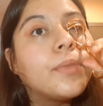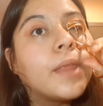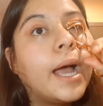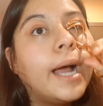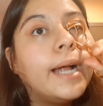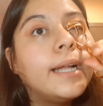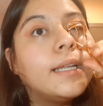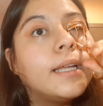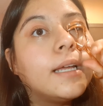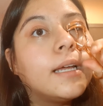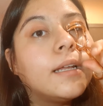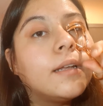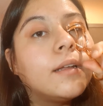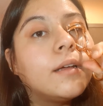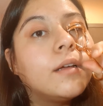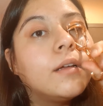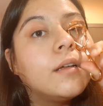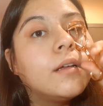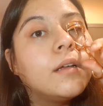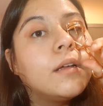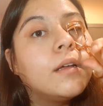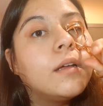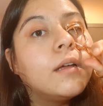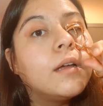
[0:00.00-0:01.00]
I did
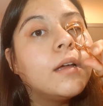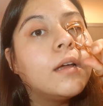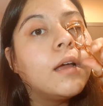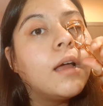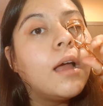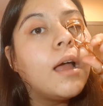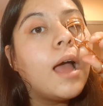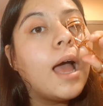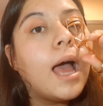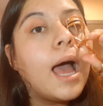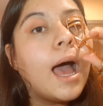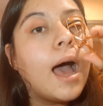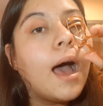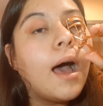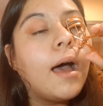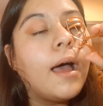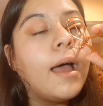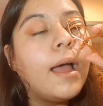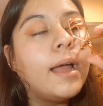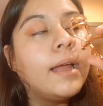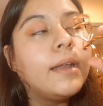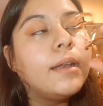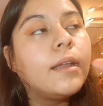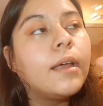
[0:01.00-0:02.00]

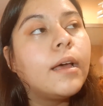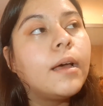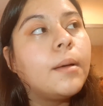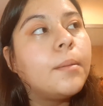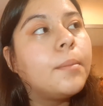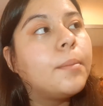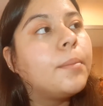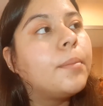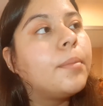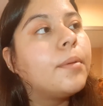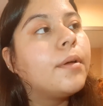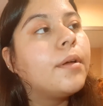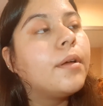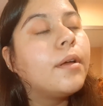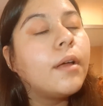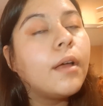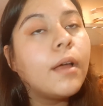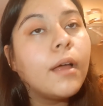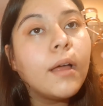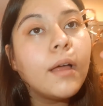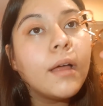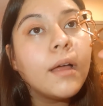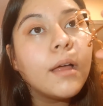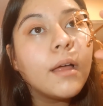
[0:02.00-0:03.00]
end up
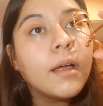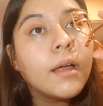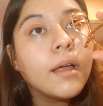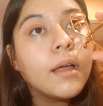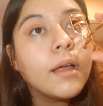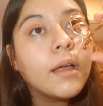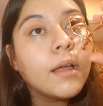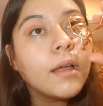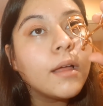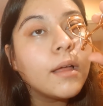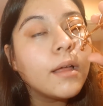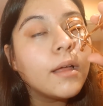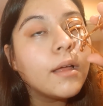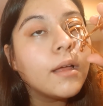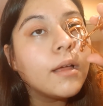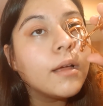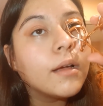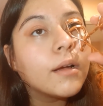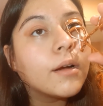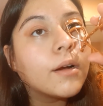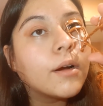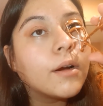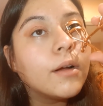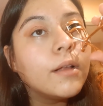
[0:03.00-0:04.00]

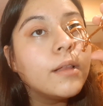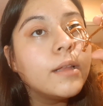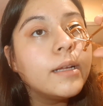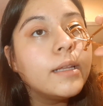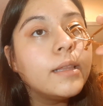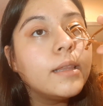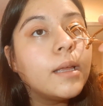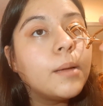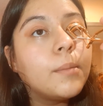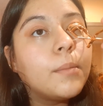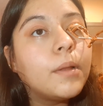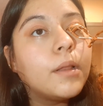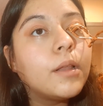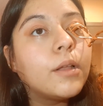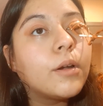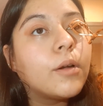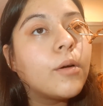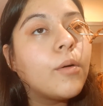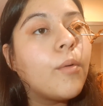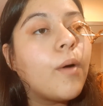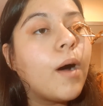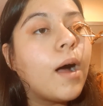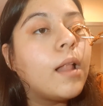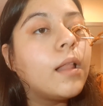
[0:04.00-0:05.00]
curling them a
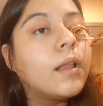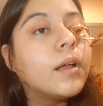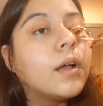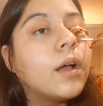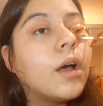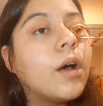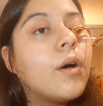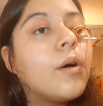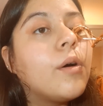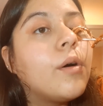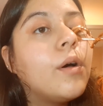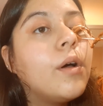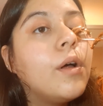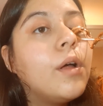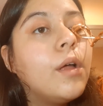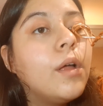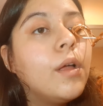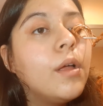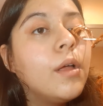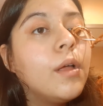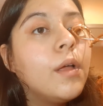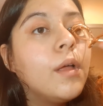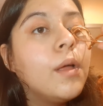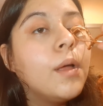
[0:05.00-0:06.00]
little while ago,
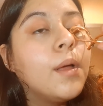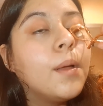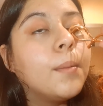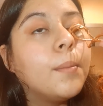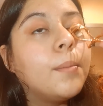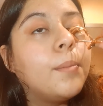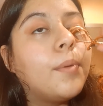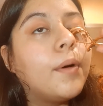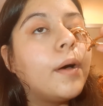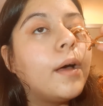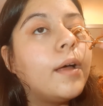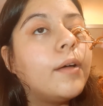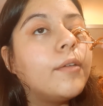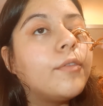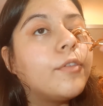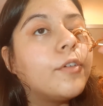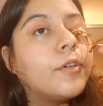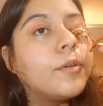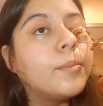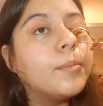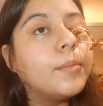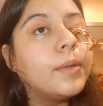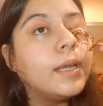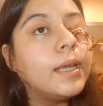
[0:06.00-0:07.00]
but
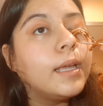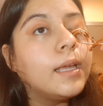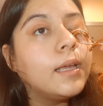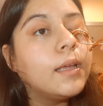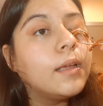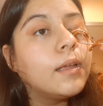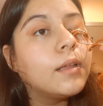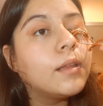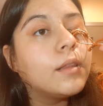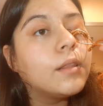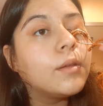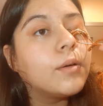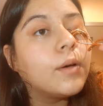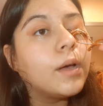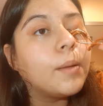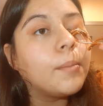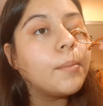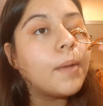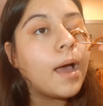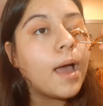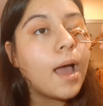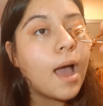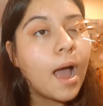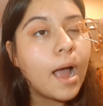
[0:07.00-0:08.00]
for me, the way
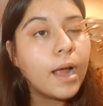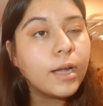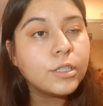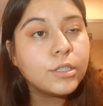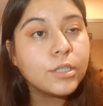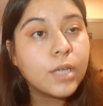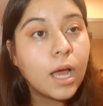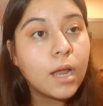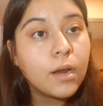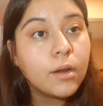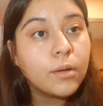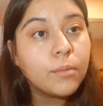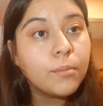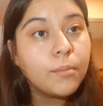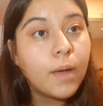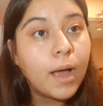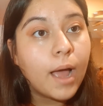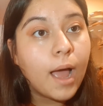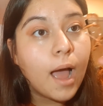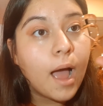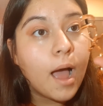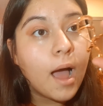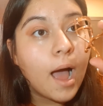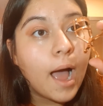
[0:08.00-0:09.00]
my
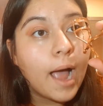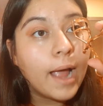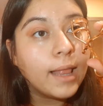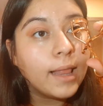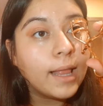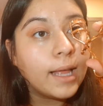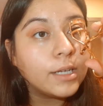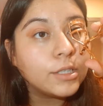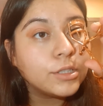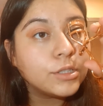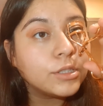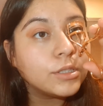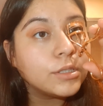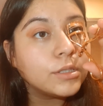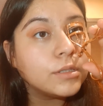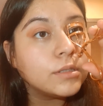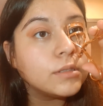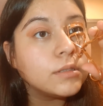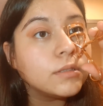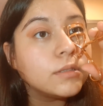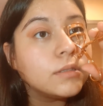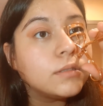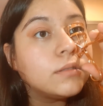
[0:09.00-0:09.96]
eyelashes